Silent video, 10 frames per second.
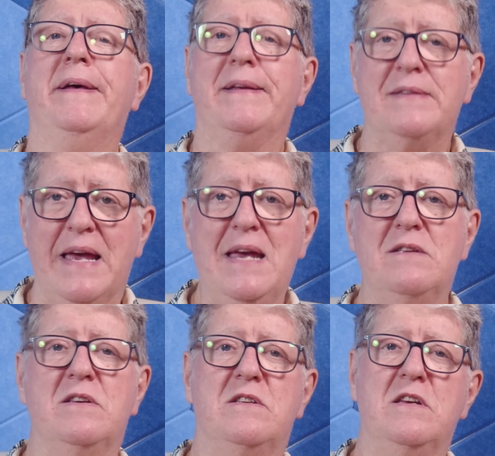It's
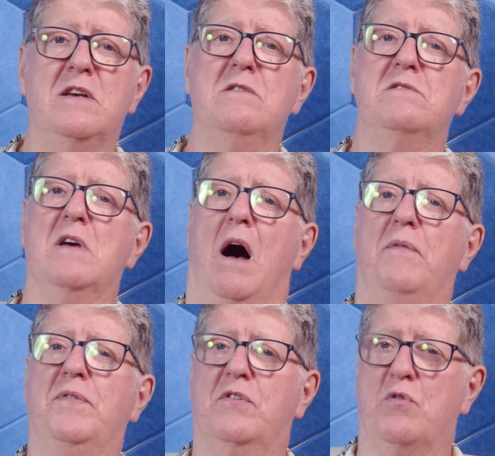easy to use,
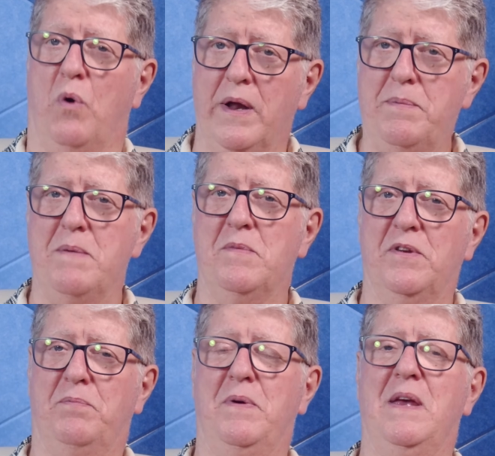offers quite a bit more
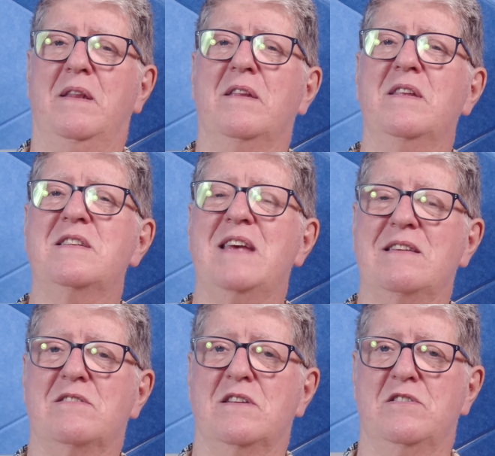speed than the
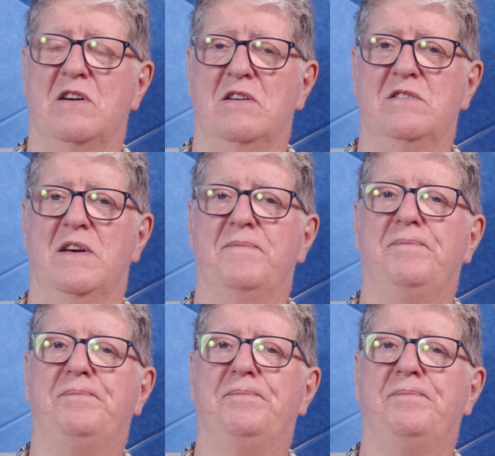Tesla charger.